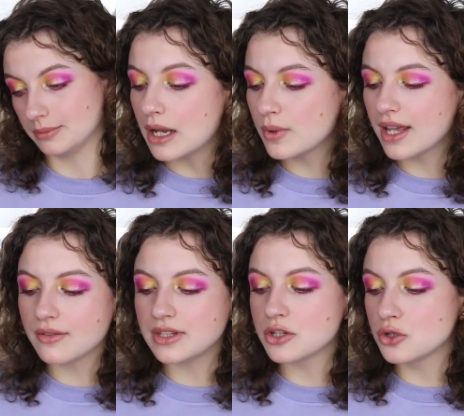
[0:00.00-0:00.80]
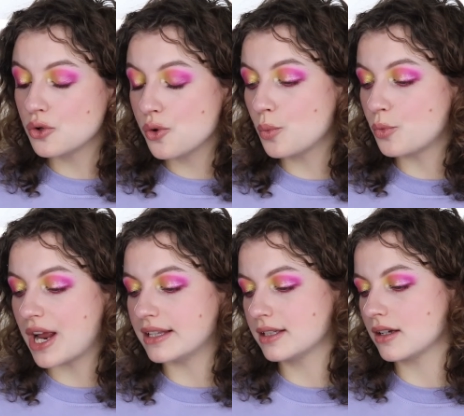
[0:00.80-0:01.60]
Then we have this new
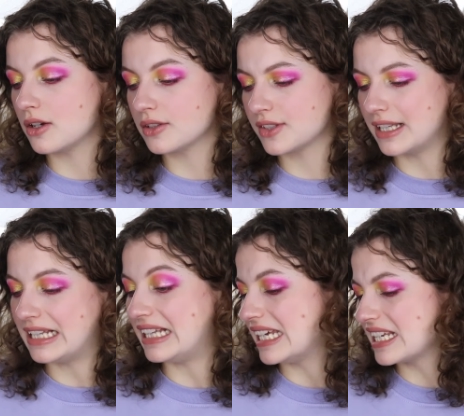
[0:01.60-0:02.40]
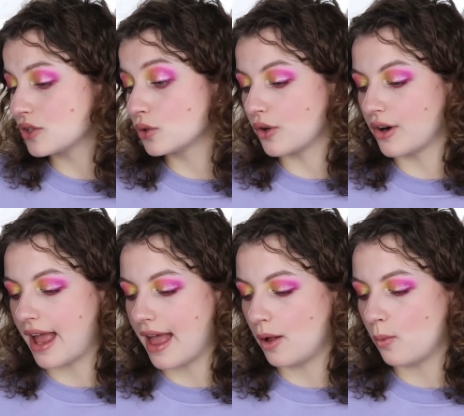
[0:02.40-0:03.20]
brand called Liz or
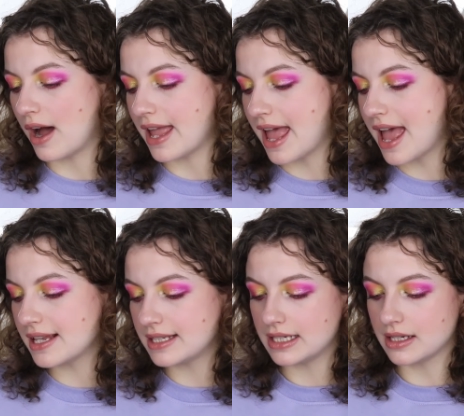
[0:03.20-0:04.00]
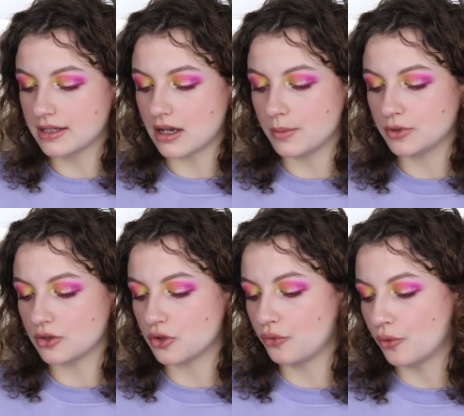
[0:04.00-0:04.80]
LYS. This is coming
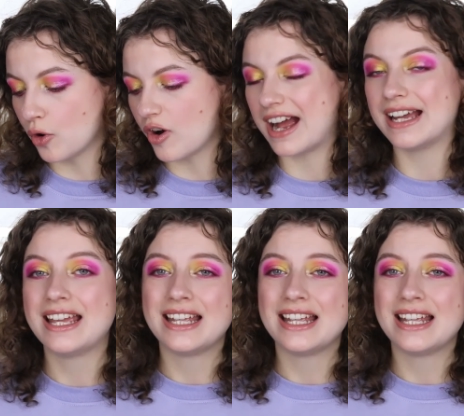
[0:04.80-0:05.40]
to Sephora.